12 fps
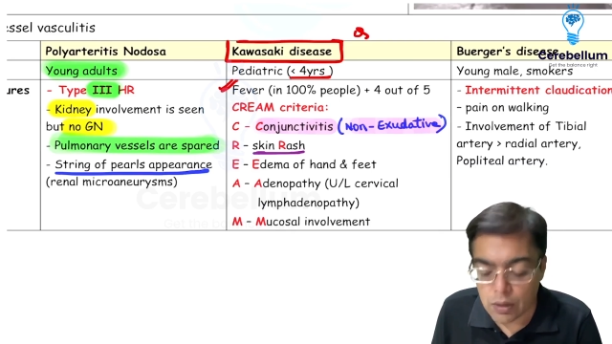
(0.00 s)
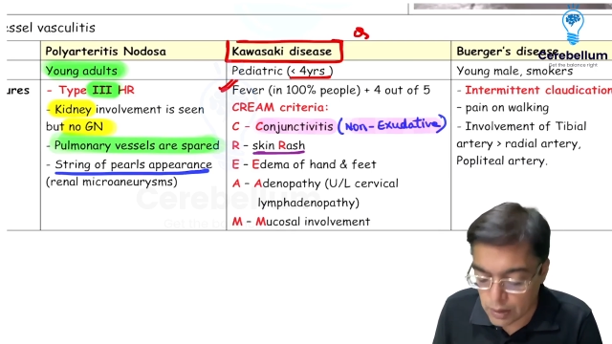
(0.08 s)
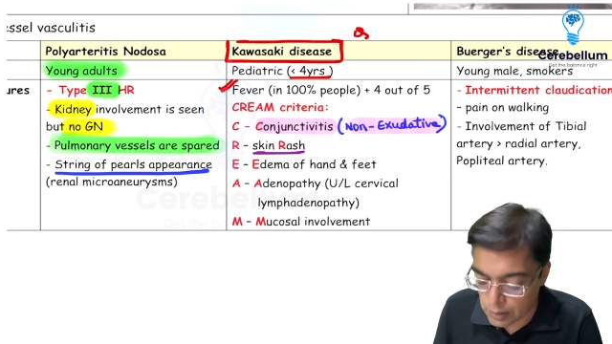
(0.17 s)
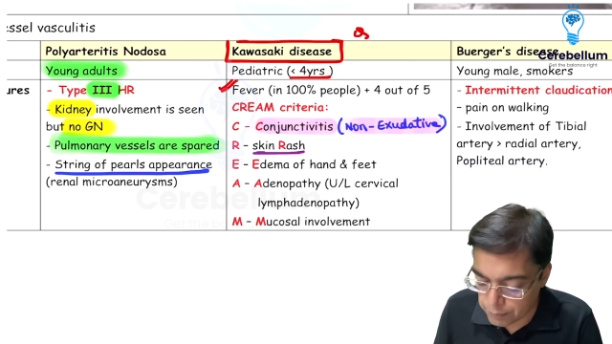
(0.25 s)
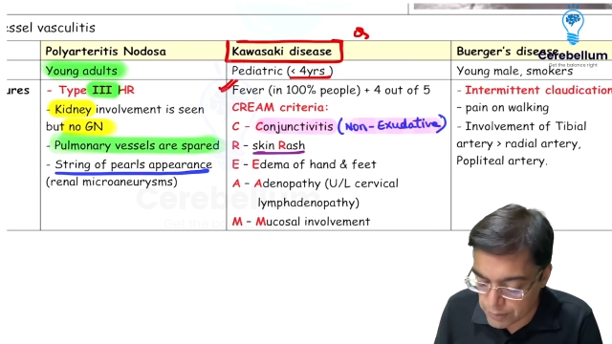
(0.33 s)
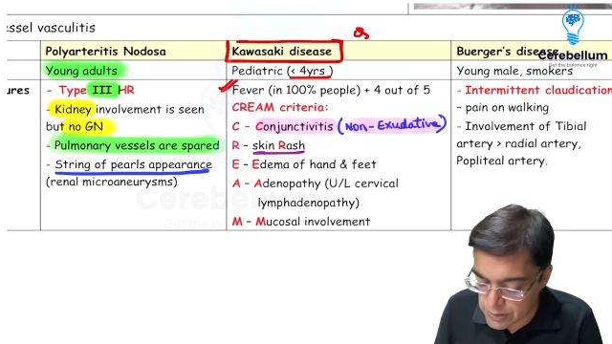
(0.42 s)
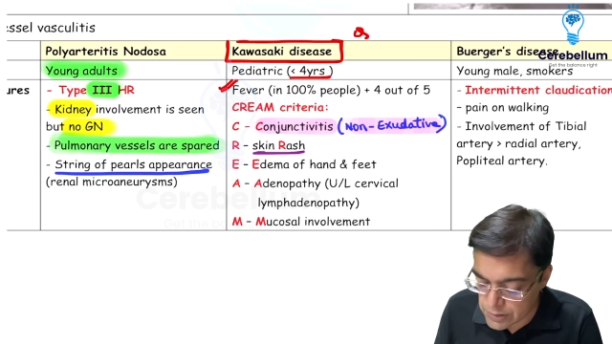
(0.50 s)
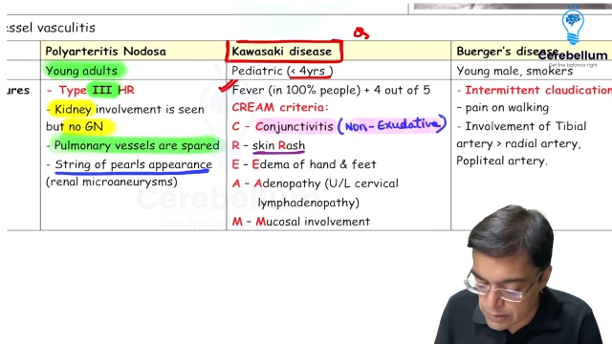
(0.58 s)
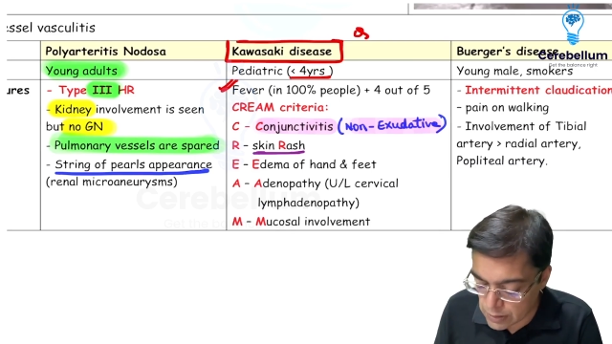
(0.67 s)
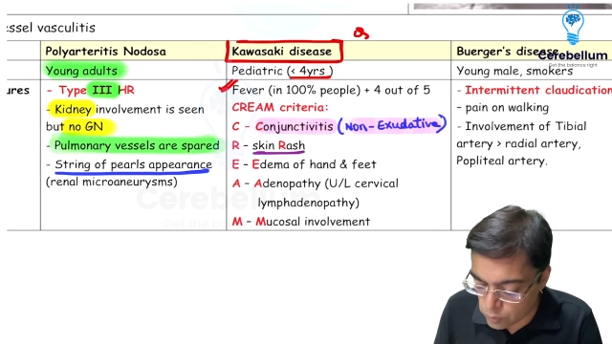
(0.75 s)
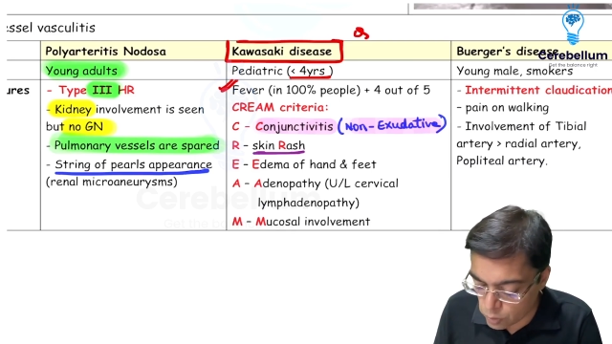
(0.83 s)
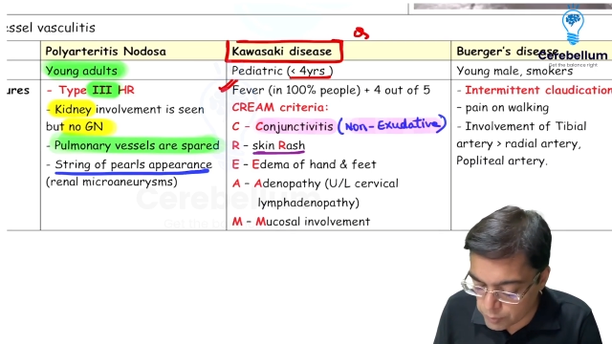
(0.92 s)
and patients
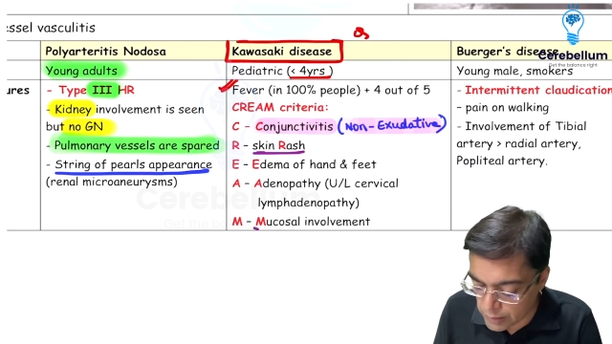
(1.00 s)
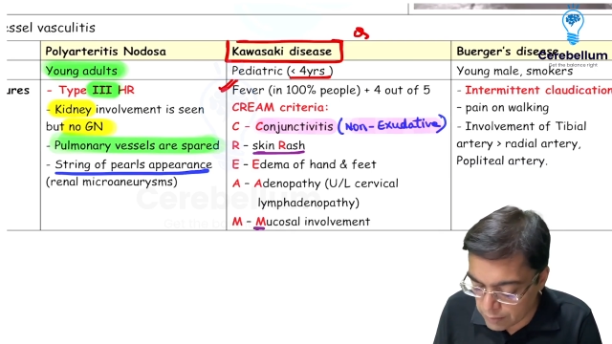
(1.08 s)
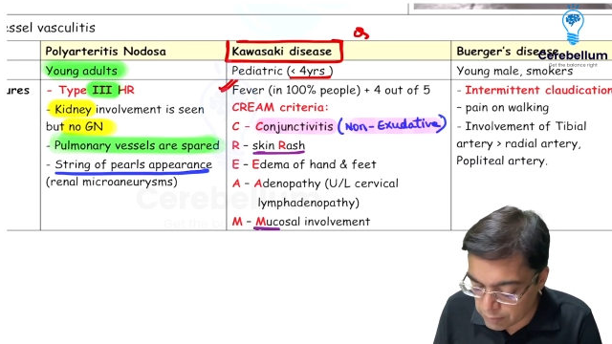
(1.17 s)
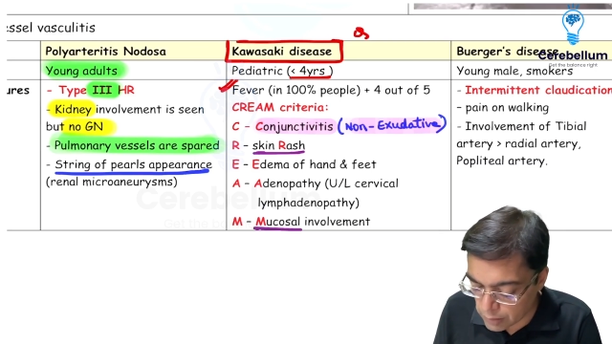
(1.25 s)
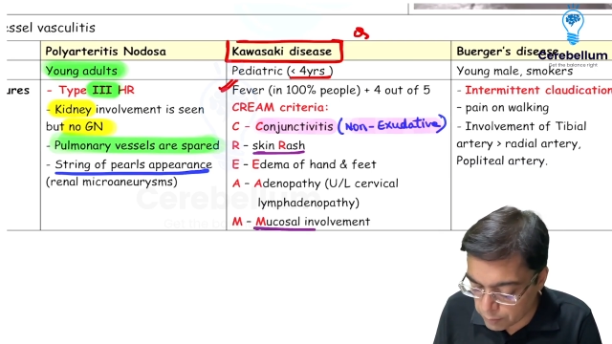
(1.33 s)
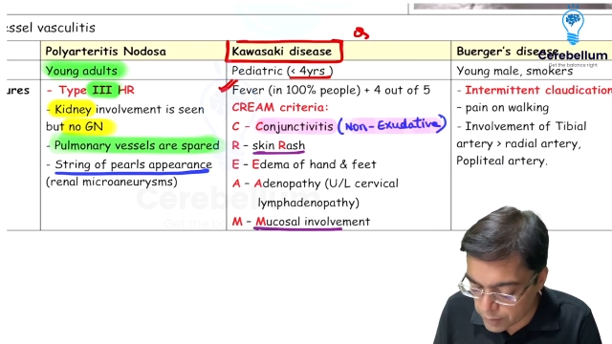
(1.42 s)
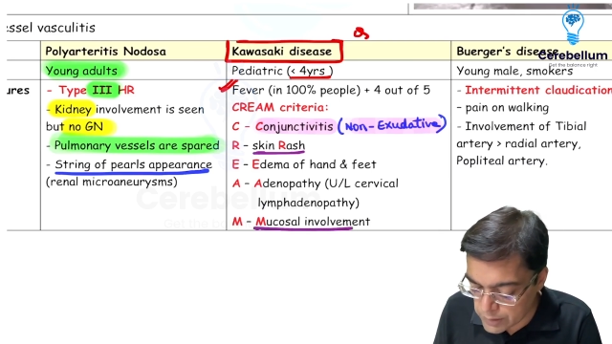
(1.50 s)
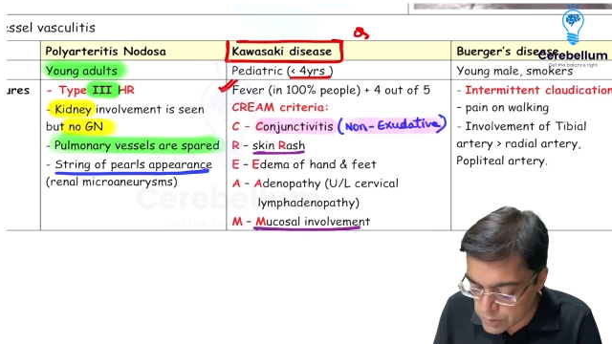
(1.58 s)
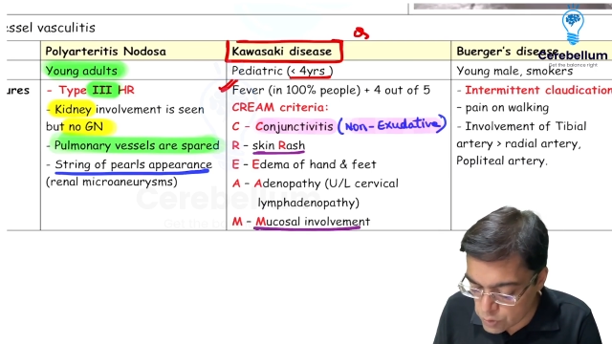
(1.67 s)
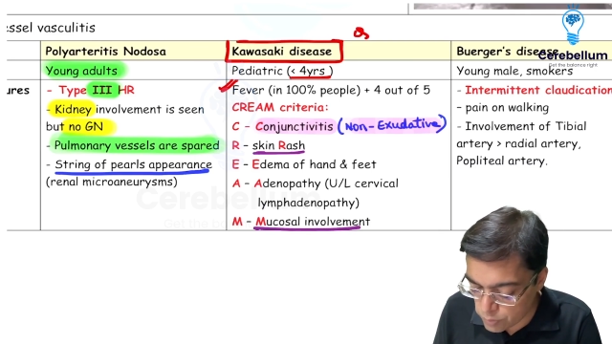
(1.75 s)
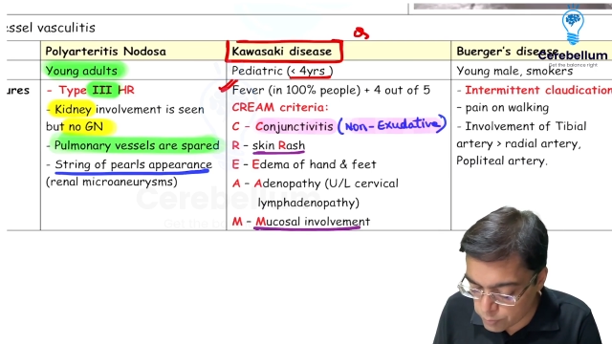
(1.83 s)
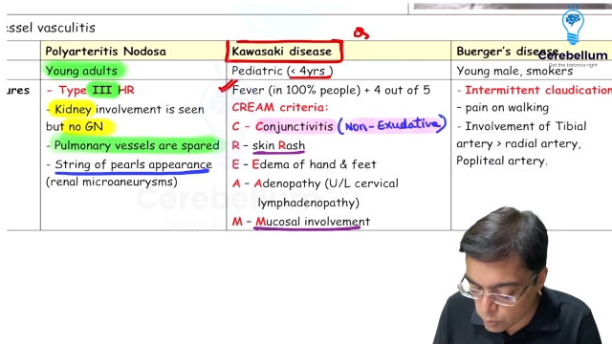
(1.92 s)
are going to be having the
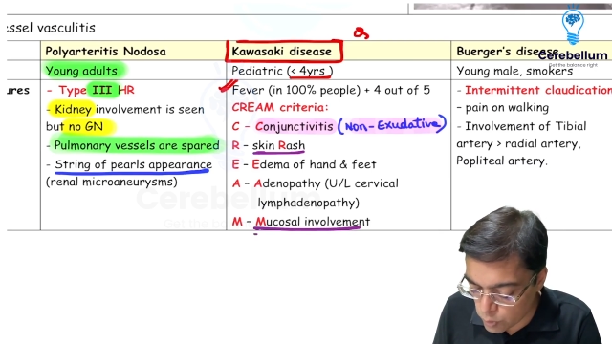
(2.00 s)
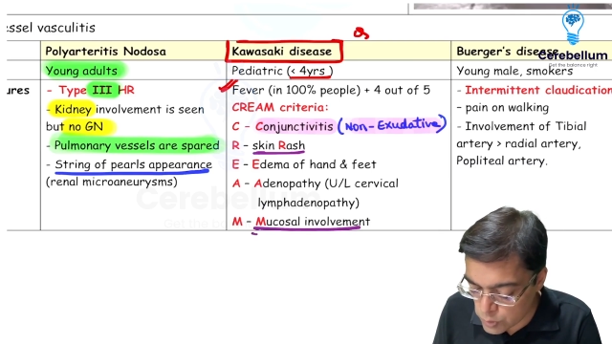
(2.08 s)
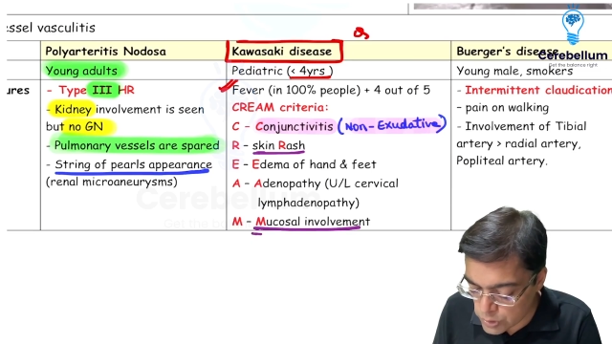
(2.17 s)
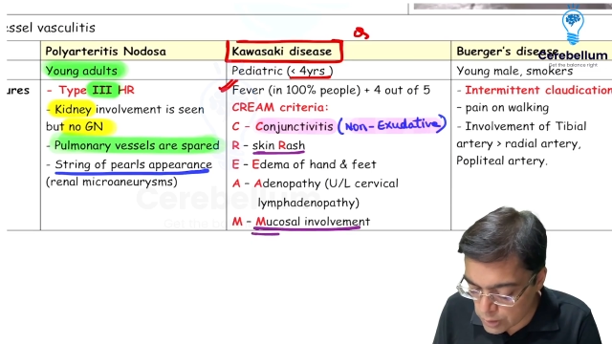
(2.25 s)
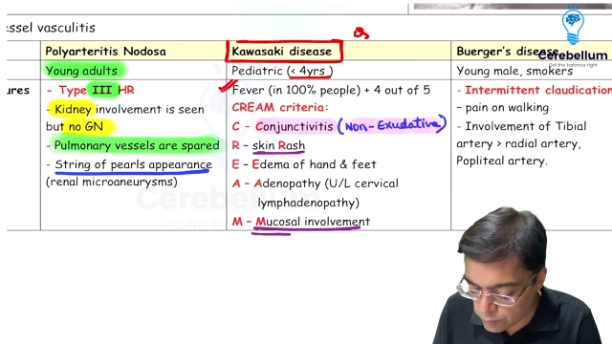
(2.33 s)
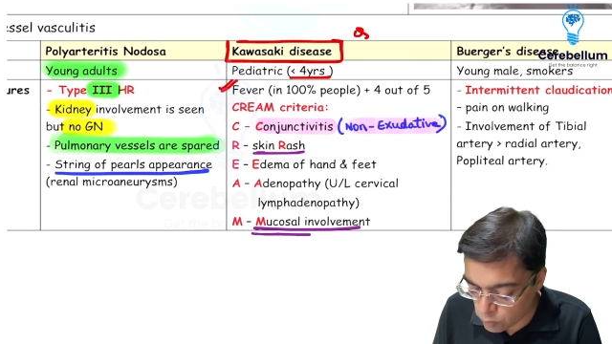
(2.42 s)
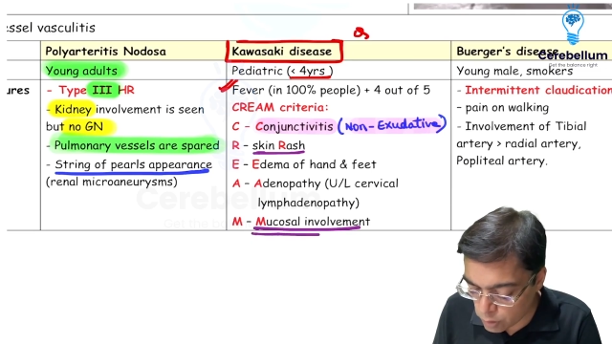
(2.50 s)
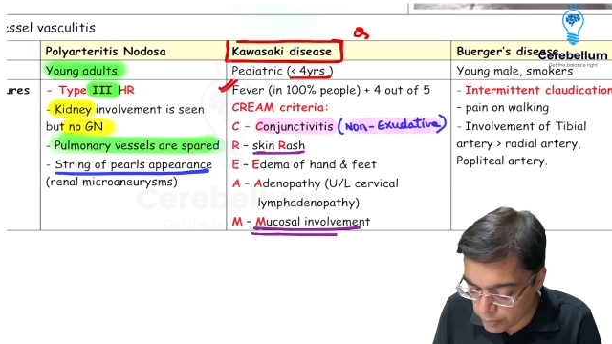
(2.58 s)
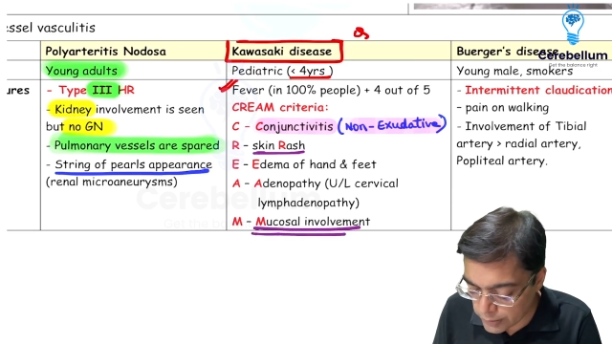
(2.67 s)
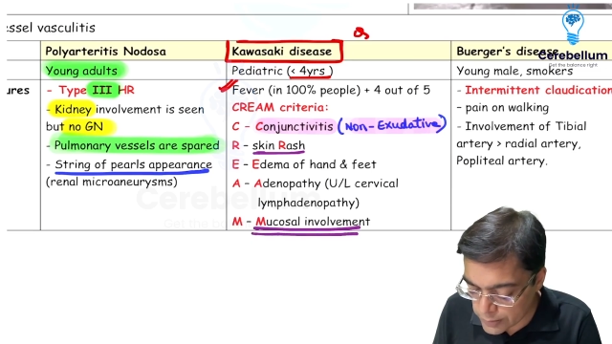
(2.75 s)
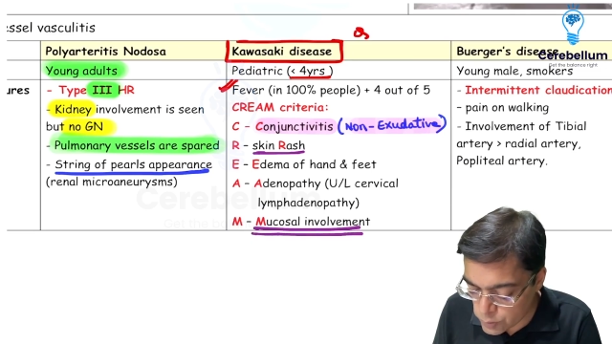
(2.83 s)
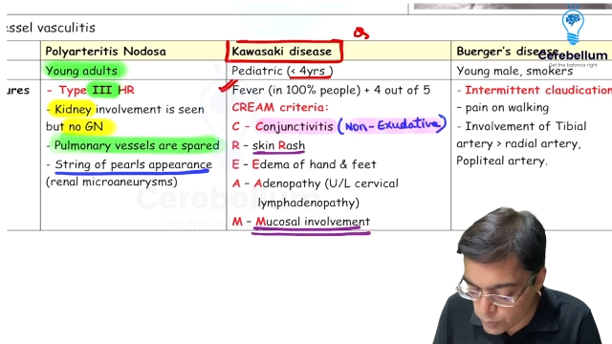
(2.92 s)
presence of mucosal
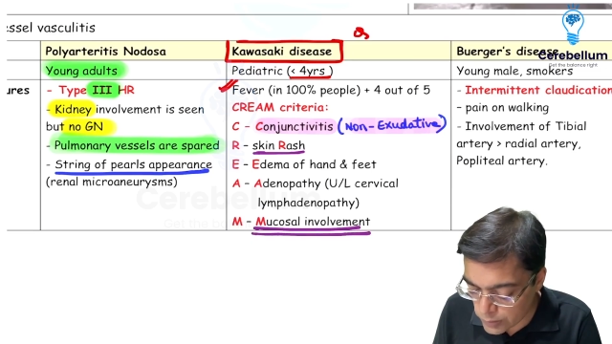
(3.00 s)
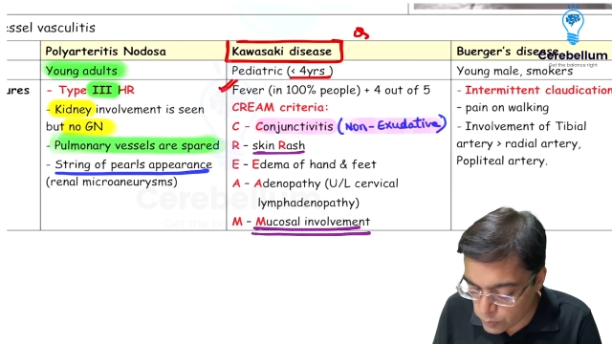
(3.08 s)
involvement as well,